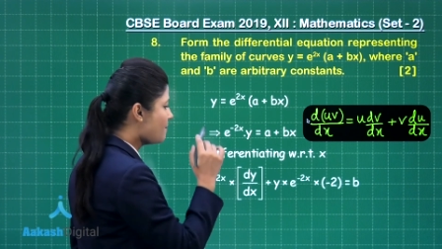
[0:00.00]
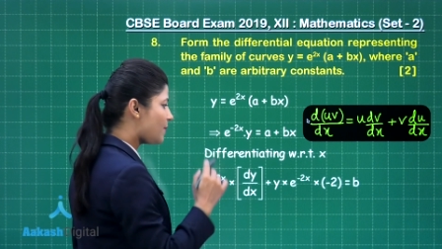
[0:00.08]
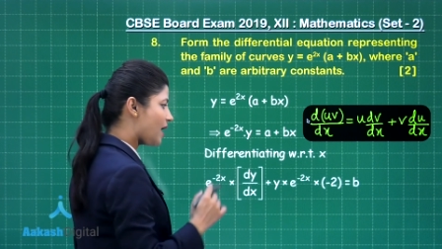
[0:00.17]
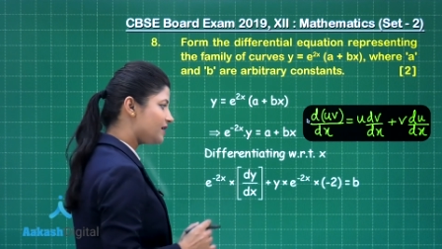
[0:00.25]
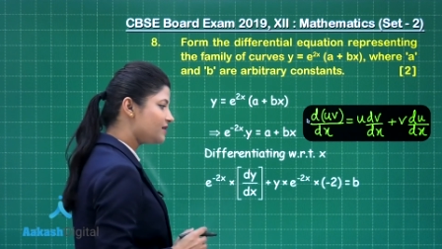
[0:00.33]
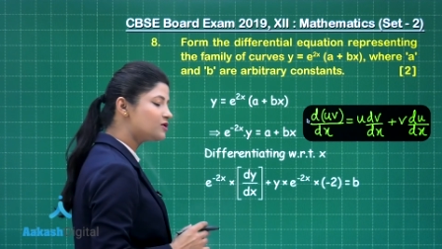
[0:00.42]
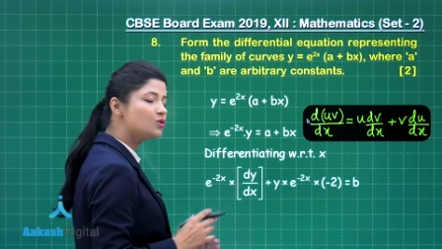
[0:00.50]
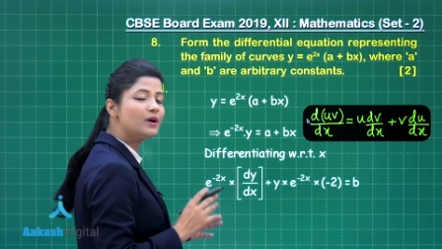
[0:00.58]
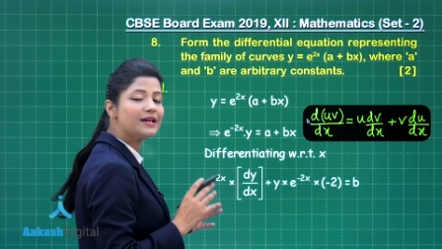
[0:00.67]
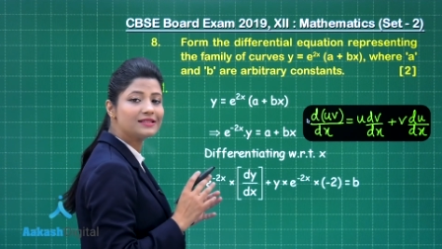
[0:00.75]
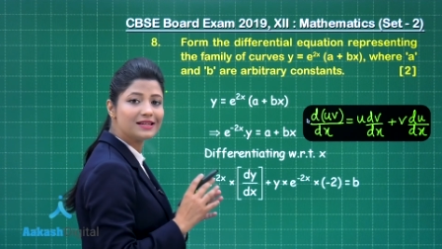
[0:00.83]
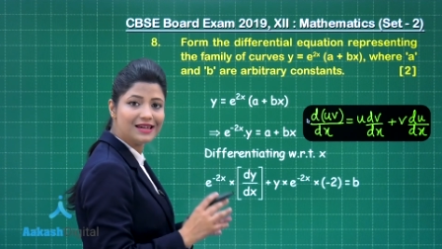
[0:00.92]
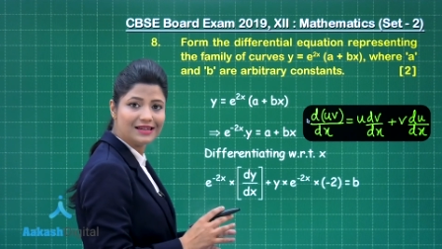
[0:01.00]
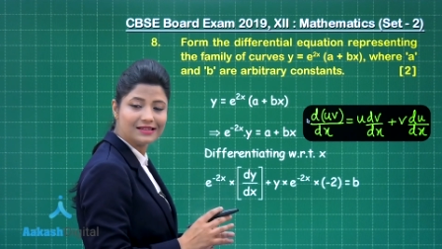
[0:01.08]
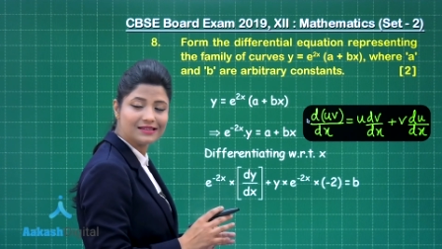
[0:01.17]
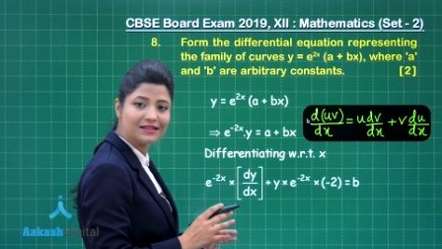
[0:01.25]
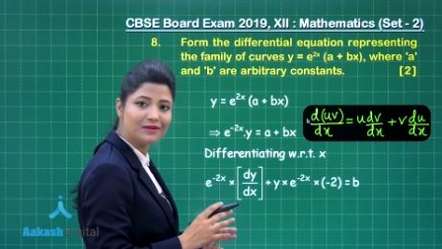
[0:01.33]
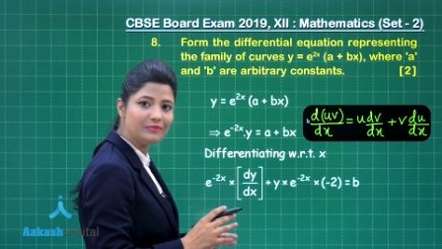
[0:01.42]
minus two x
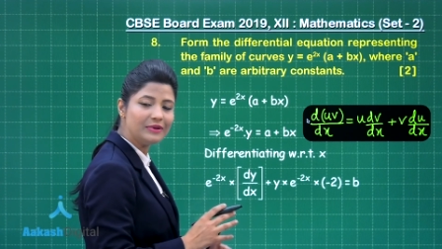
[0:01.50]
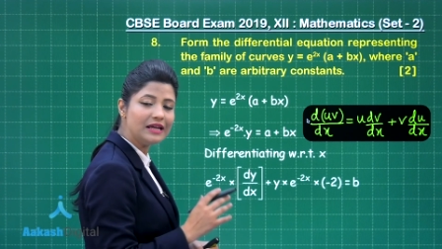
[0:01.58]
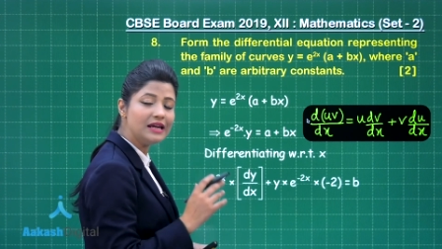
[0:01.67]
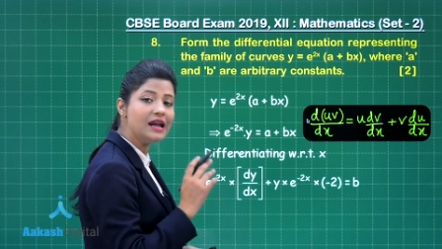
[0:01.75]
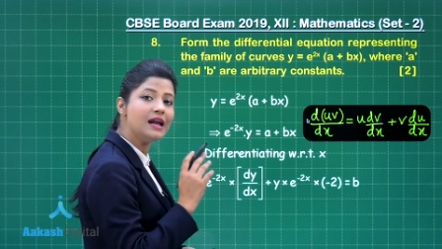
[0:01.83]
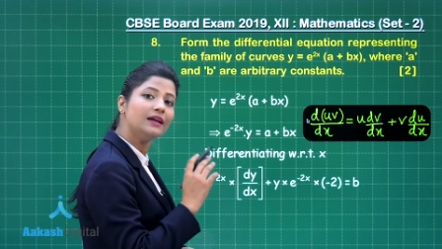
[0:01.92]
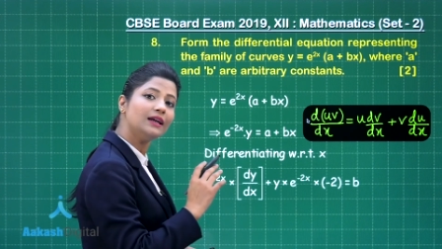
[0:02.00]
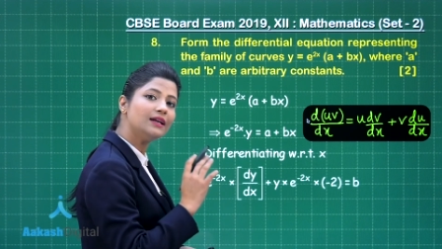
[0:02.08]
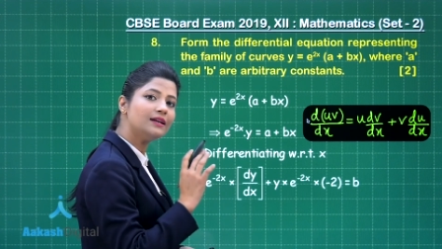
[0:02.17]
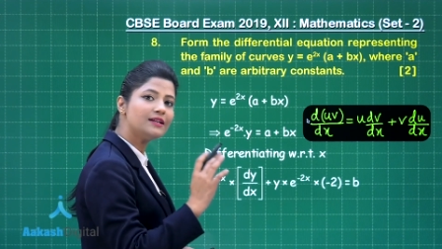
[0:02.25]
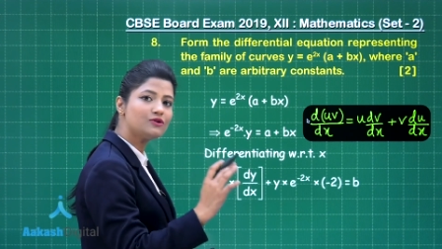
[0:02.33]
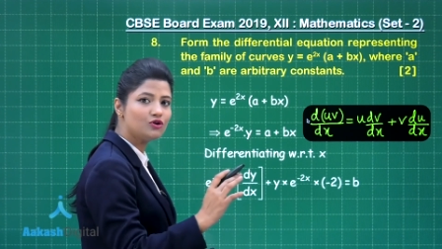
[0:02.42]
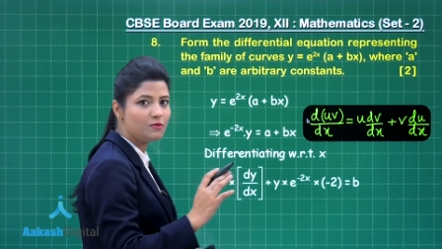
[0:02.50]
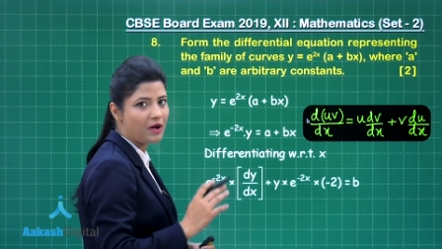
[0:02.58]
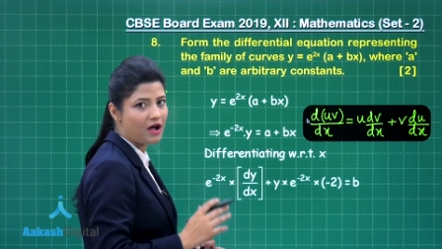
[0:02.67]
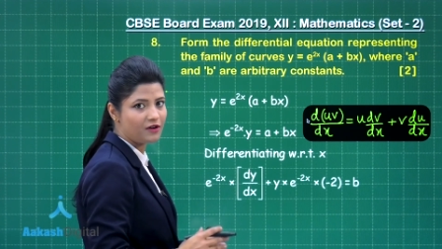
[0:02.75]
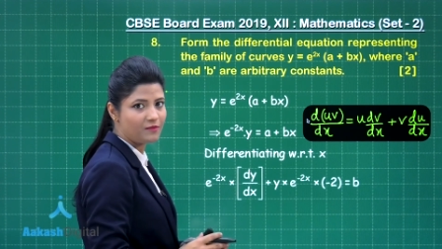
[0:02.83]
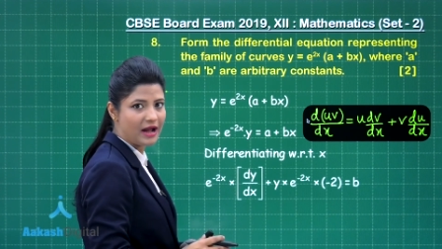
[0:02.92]
is simply e raised to the
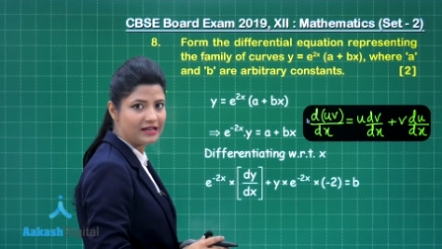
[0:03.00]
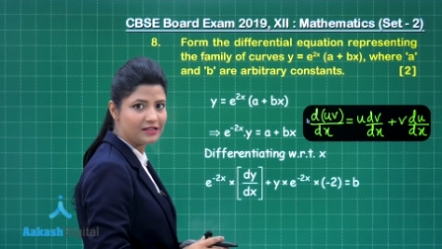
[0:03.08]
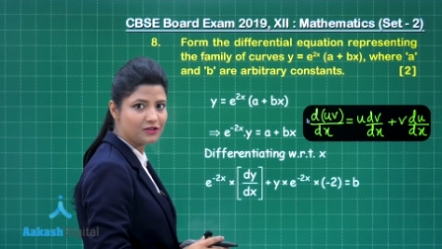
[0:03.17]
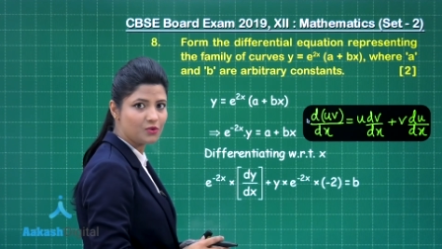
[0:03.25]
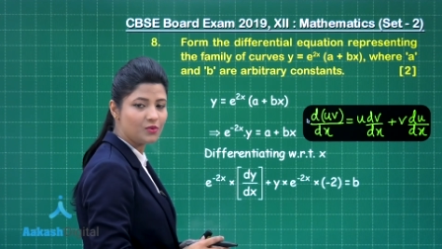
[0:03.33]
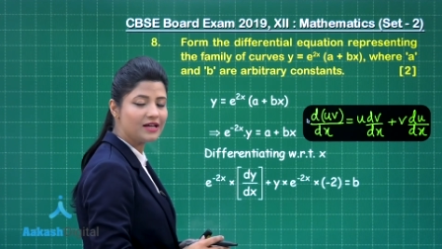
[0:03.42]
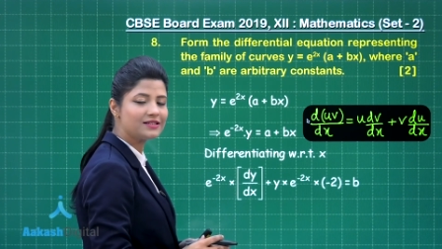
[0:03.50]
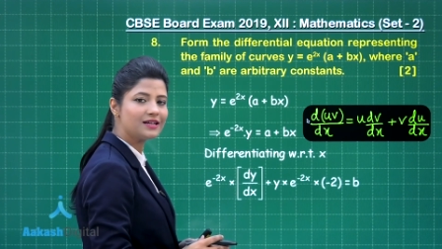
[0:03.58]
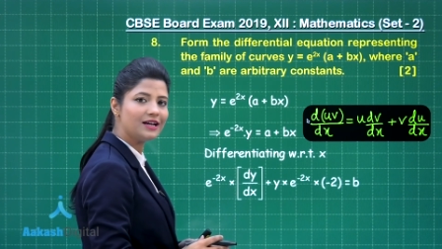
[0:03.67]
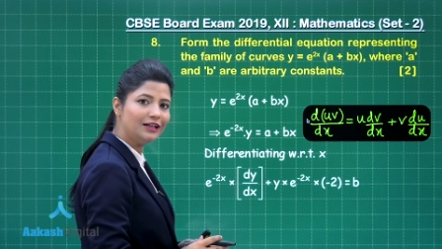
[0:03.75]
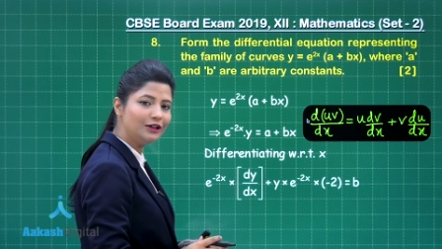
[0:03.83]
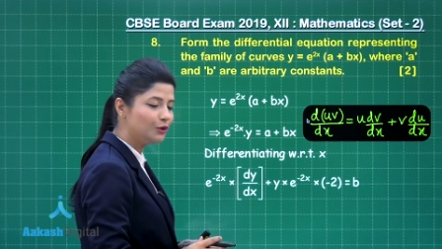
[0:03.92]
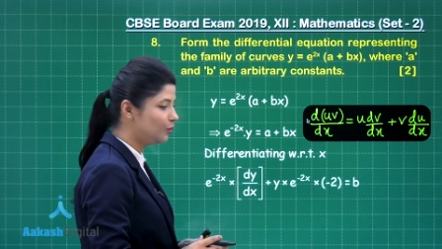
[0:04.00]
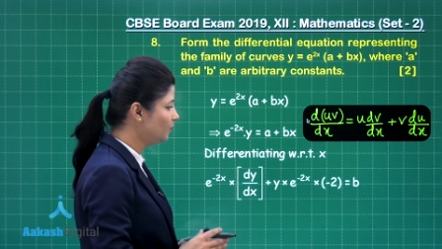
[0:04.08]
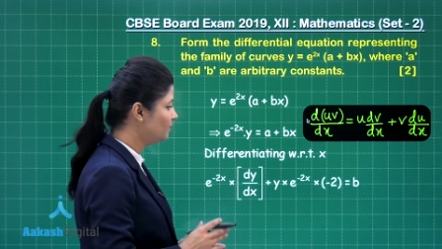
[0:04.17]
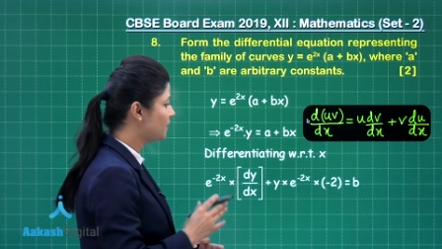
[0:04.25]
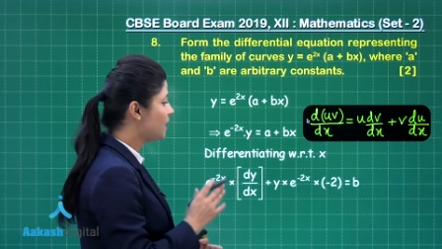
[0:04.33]
power minus two x into